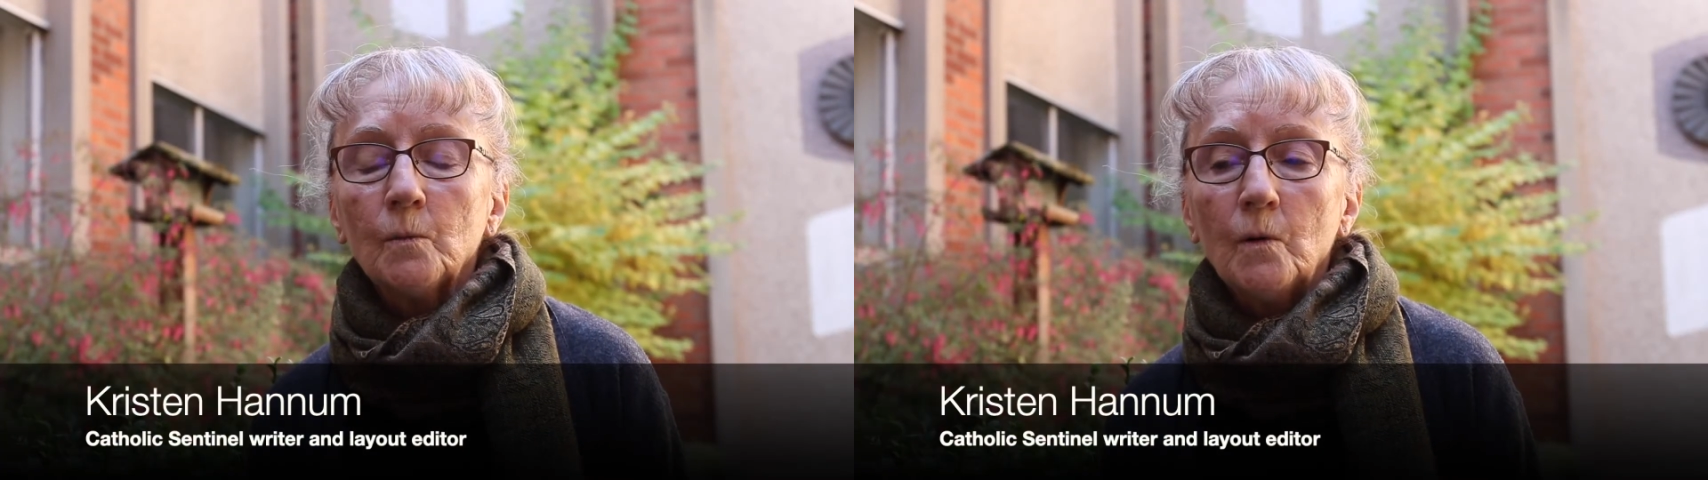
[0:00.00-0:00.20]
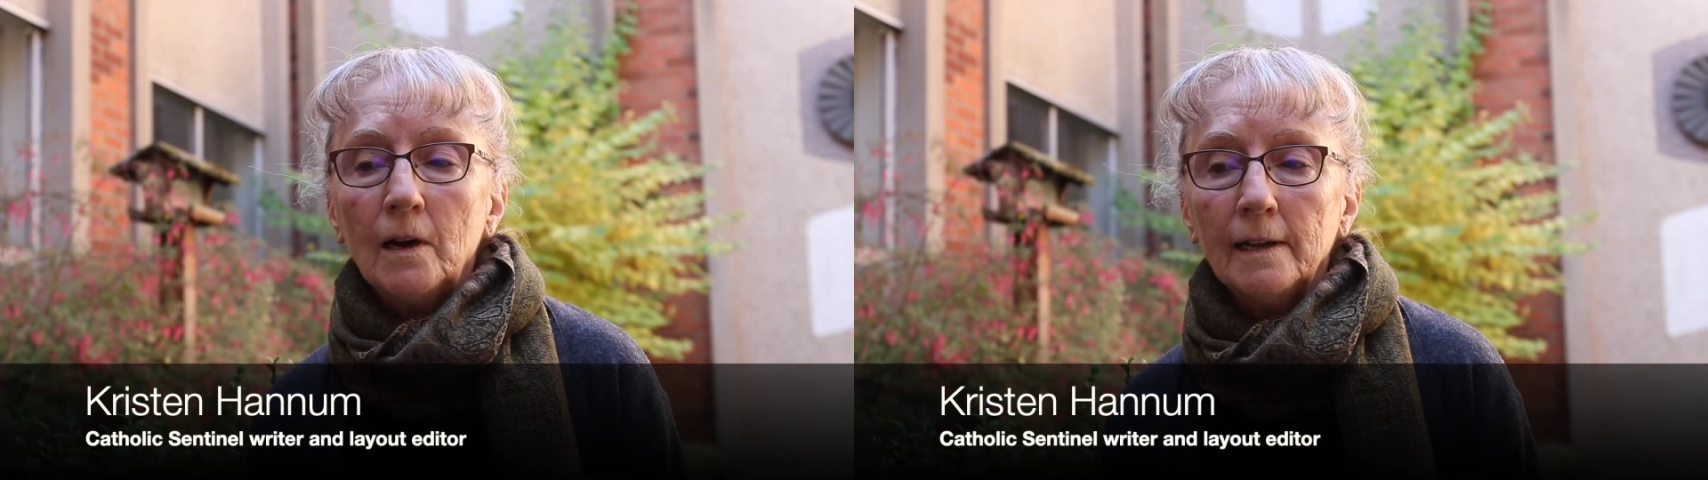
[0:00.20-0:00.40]

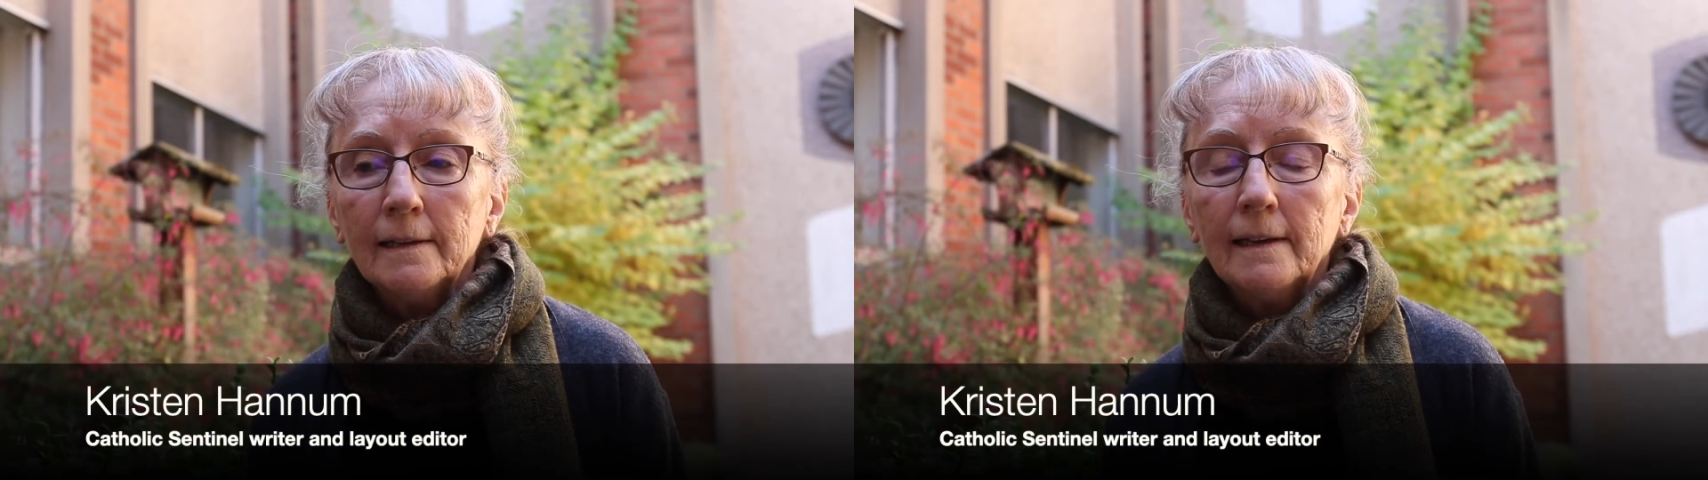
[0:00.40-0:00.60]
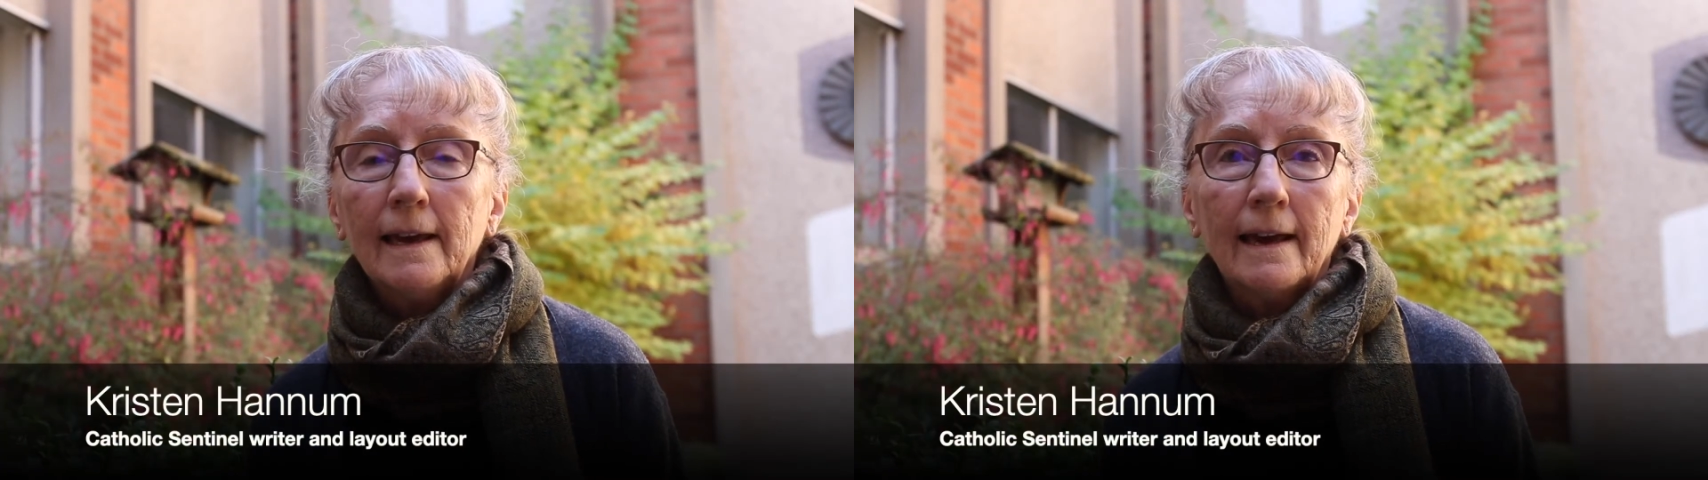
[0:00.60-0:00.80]
one
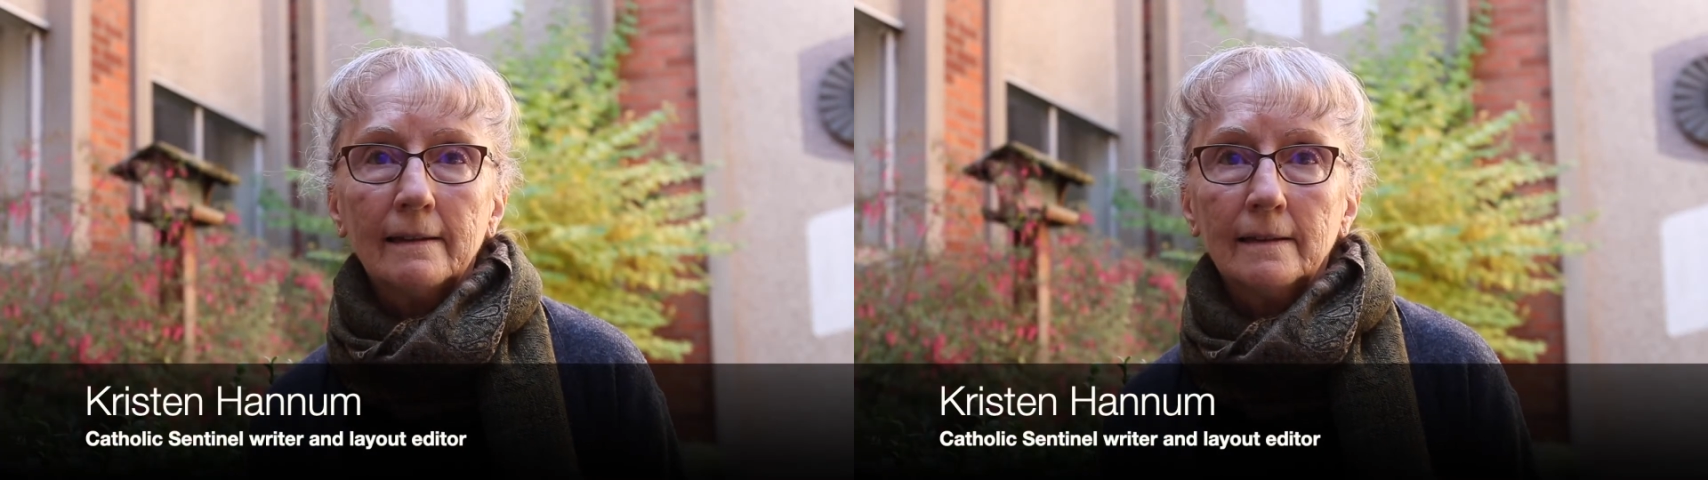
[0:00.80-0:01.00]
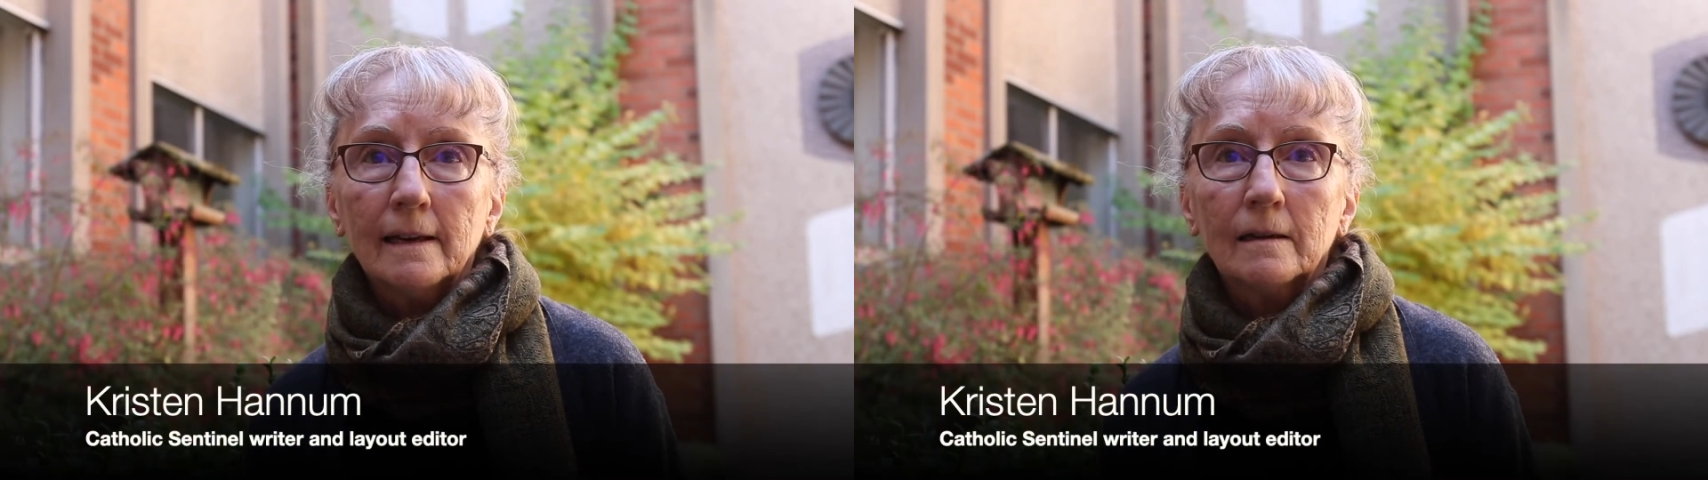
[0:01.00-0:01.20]

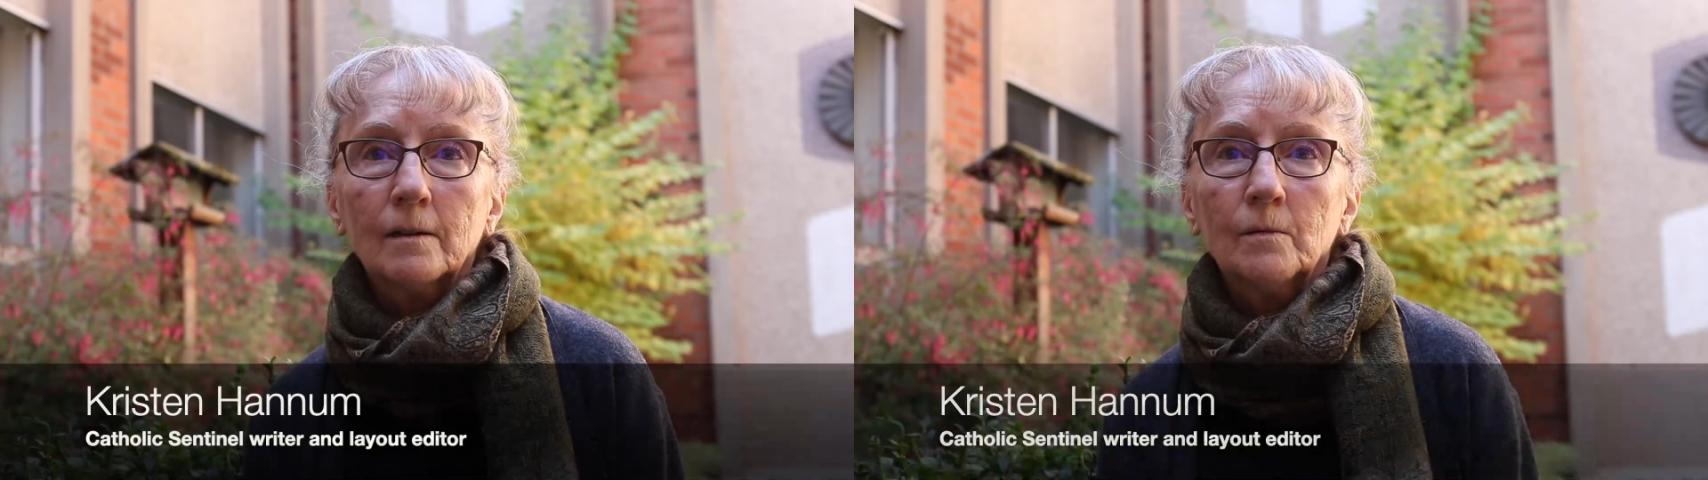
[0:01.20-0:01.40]
Catholic